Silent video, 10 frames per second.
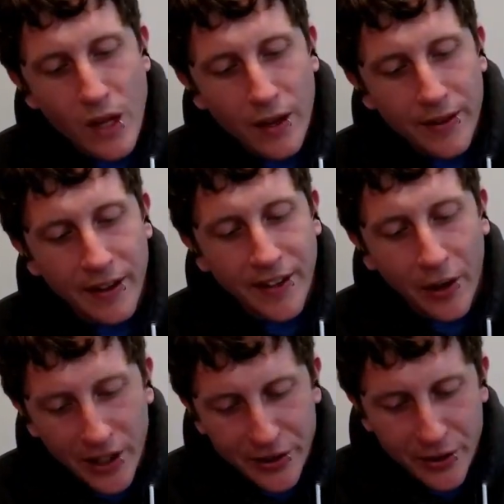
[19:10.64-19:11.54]
they sell
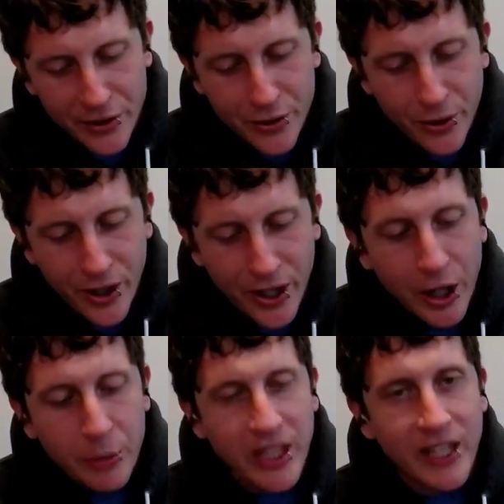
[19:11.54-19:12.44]
it at their store,
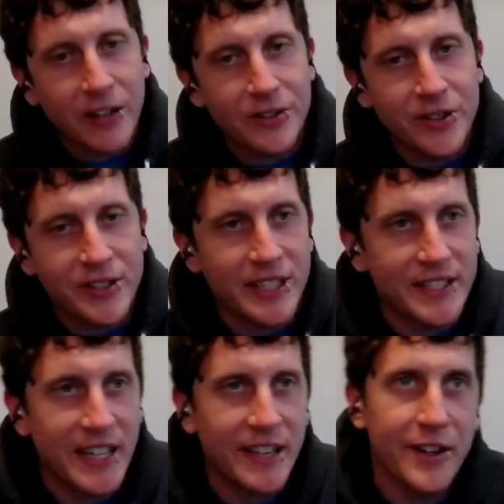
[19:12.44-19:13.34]
but they can also
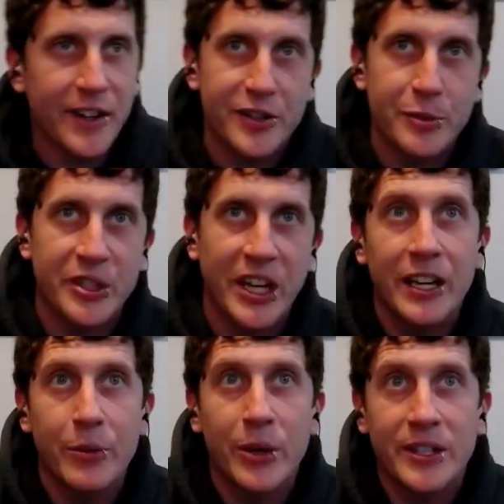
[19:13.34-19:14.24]
say to their customers, hey, do
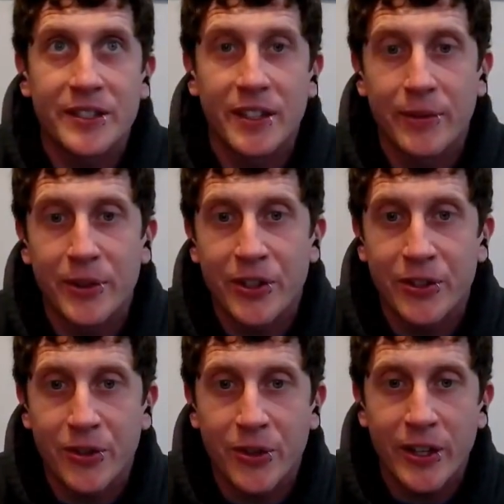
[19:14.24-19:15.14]
you want this delivered to your
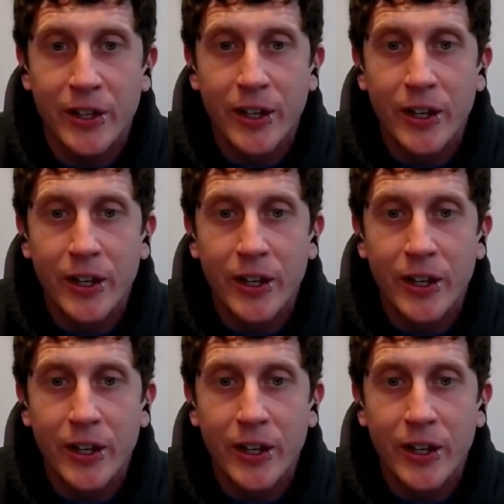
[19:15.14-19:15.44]
door?